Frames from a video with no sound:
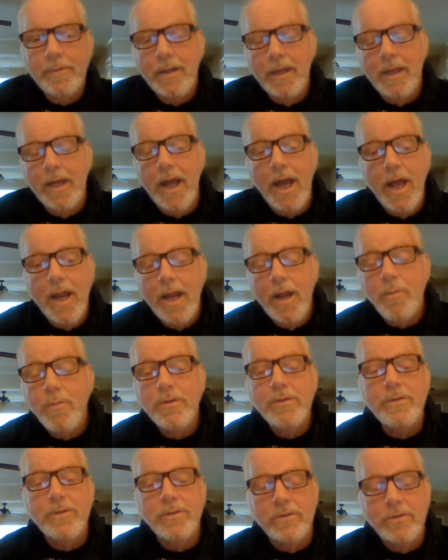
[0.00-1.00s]
And I
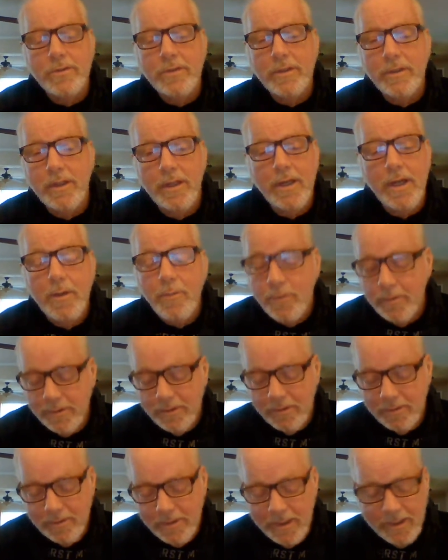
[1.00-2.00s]
wasn't sin, and I
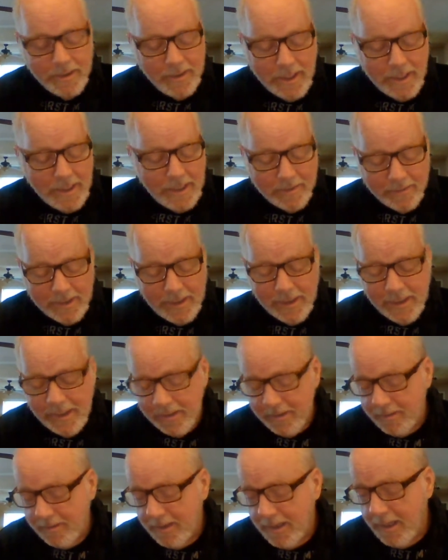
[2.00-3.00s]
wasn't saying that, saying that
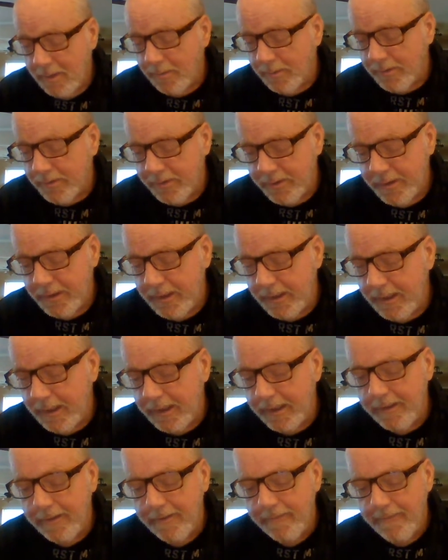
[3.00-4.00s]
to say I was
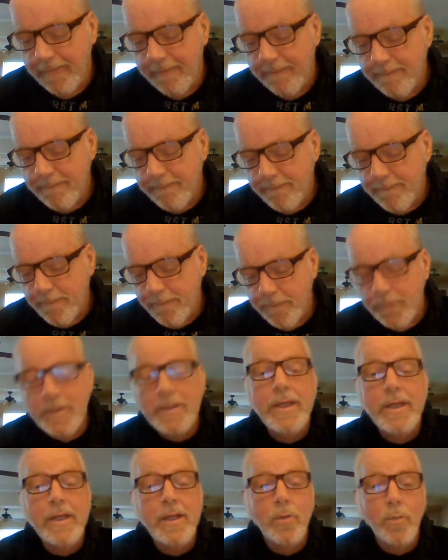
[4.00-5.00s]
sinning, but
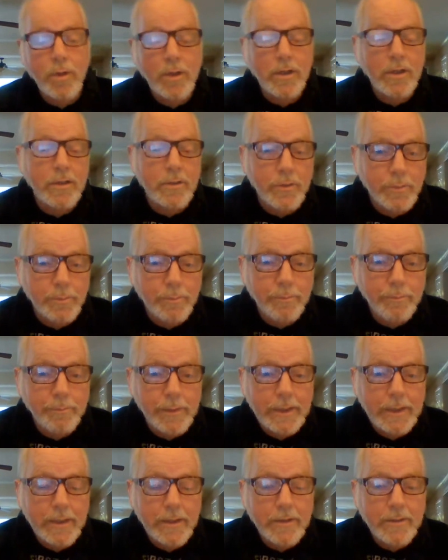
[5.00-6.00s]
yet I was,
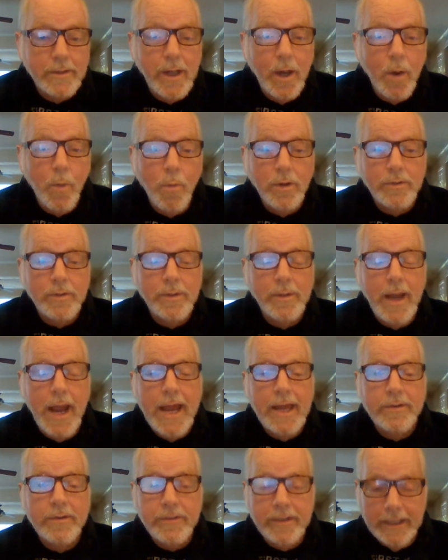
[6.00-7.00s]
because I wasn't
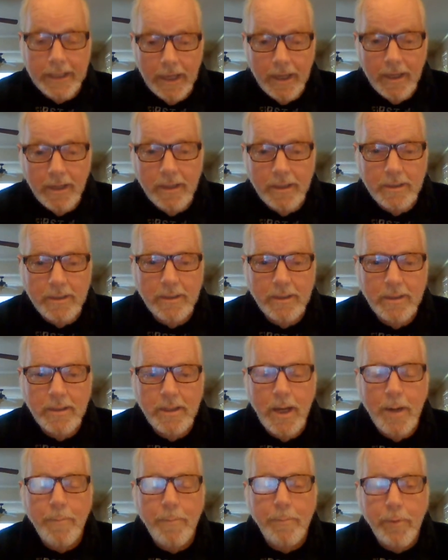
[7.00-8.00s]
asking God
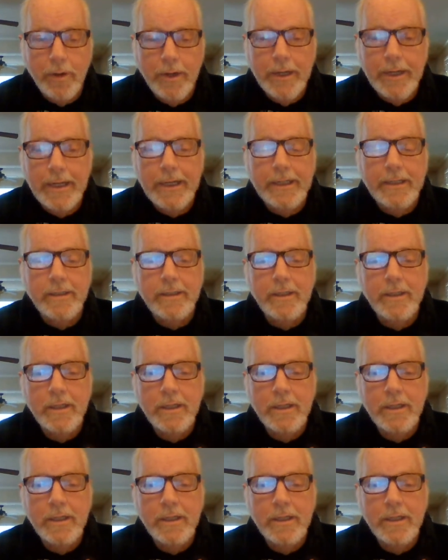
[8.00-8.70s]
and praying.